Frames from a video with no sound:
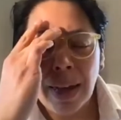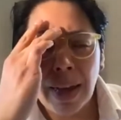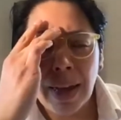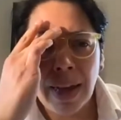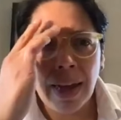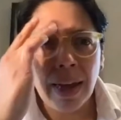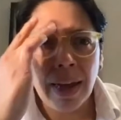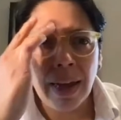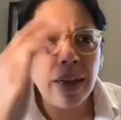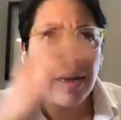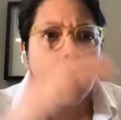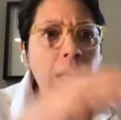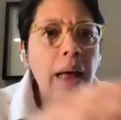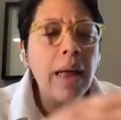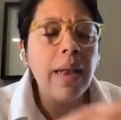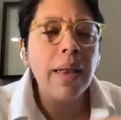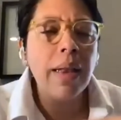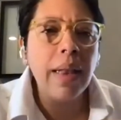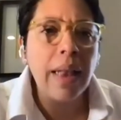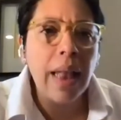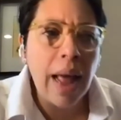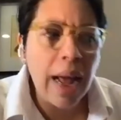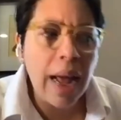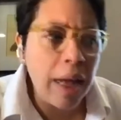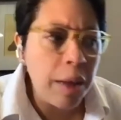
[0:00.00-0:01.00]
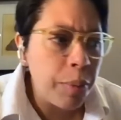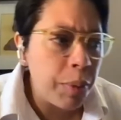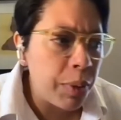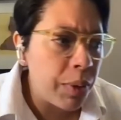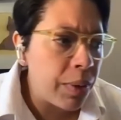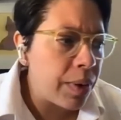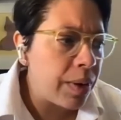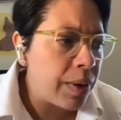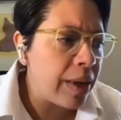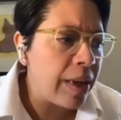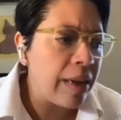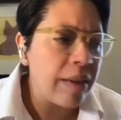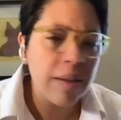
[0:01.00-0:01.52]
in
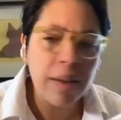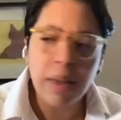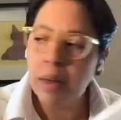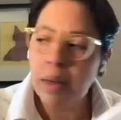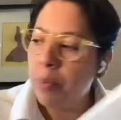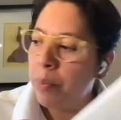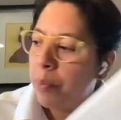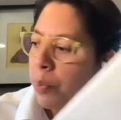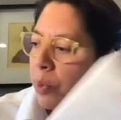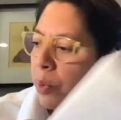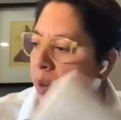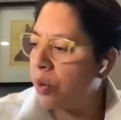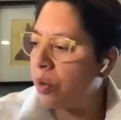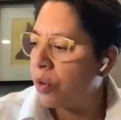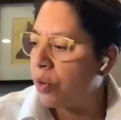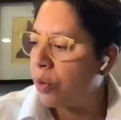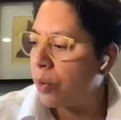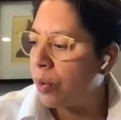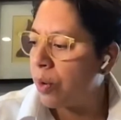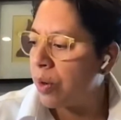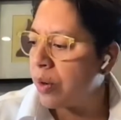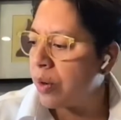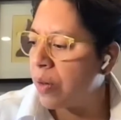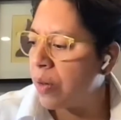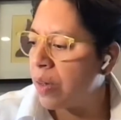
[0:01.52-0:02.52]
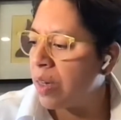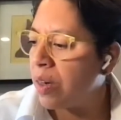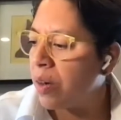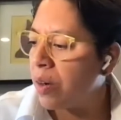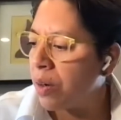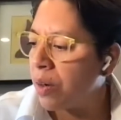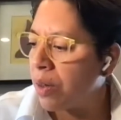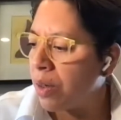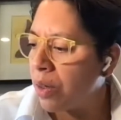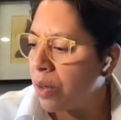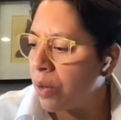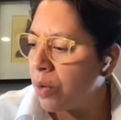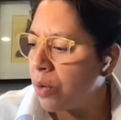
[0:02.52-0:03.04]
libraries and bookstores near
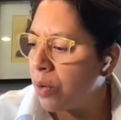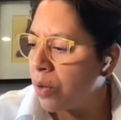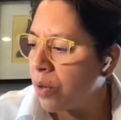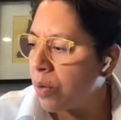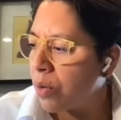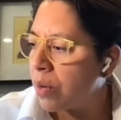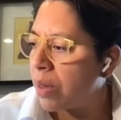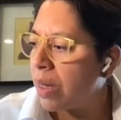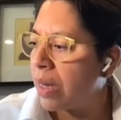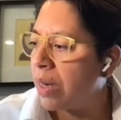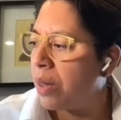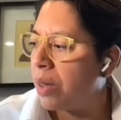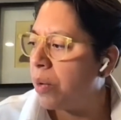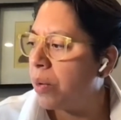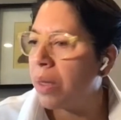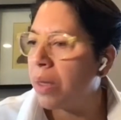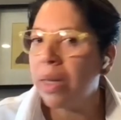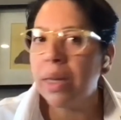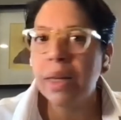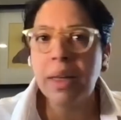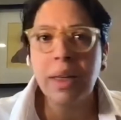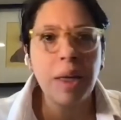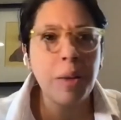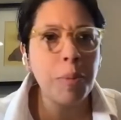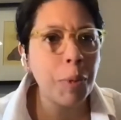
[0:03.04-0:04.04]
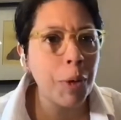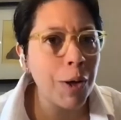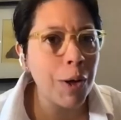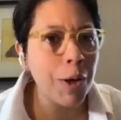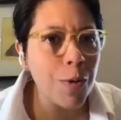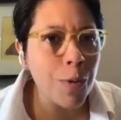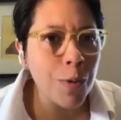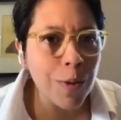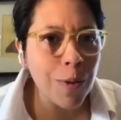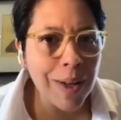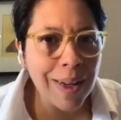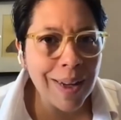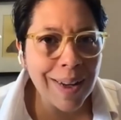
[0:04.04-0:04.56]
you so that you can keep on
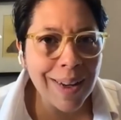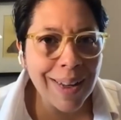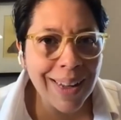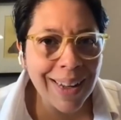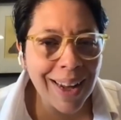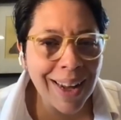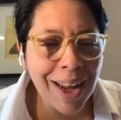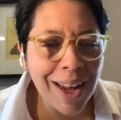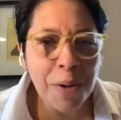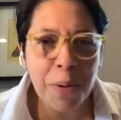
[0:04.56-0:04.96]
reading.